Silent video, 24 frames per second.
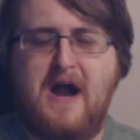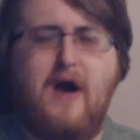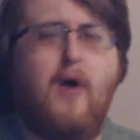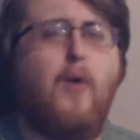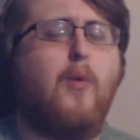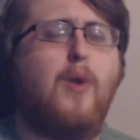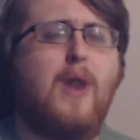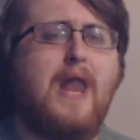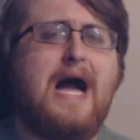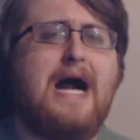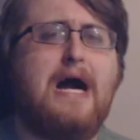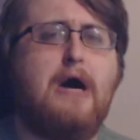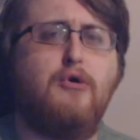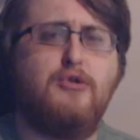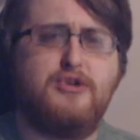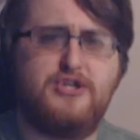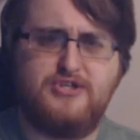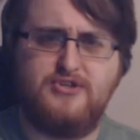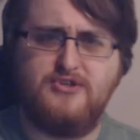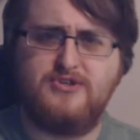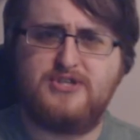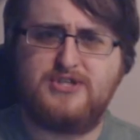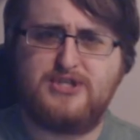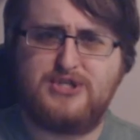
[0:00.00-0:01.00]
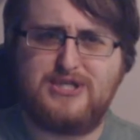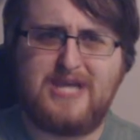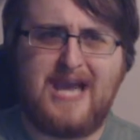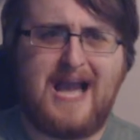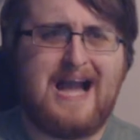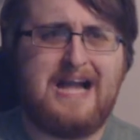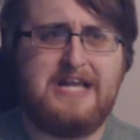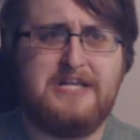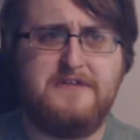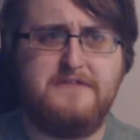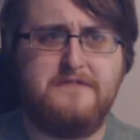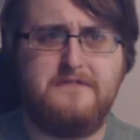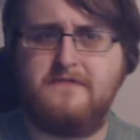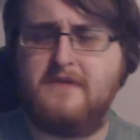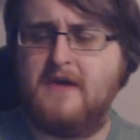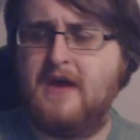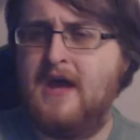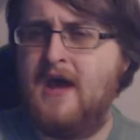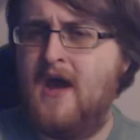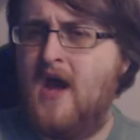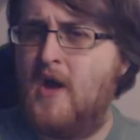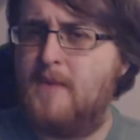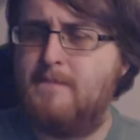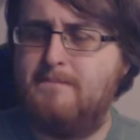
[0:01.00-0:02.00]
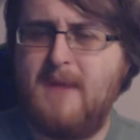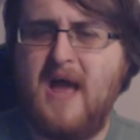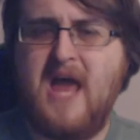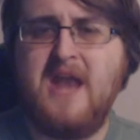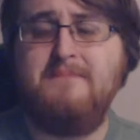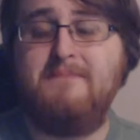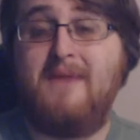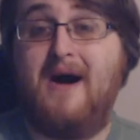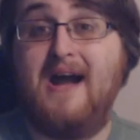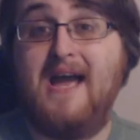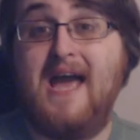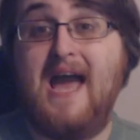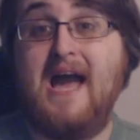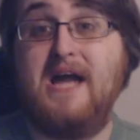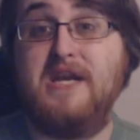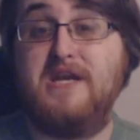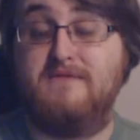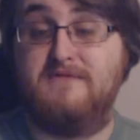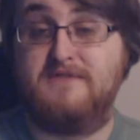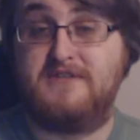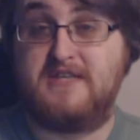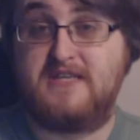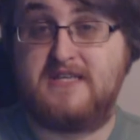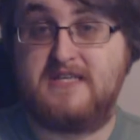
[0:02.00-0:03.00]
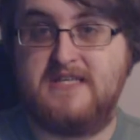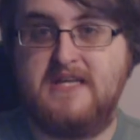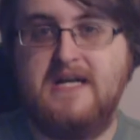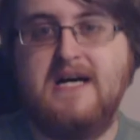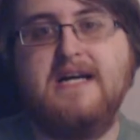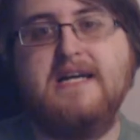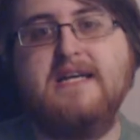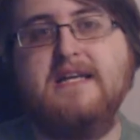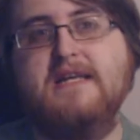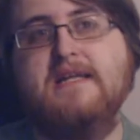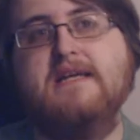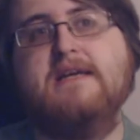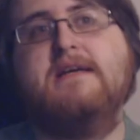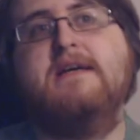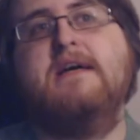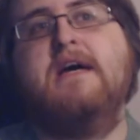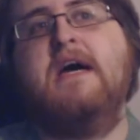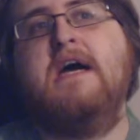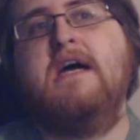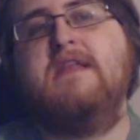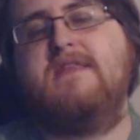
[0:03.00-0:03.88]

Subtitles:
out loud just kind of bend my head ever so slightly,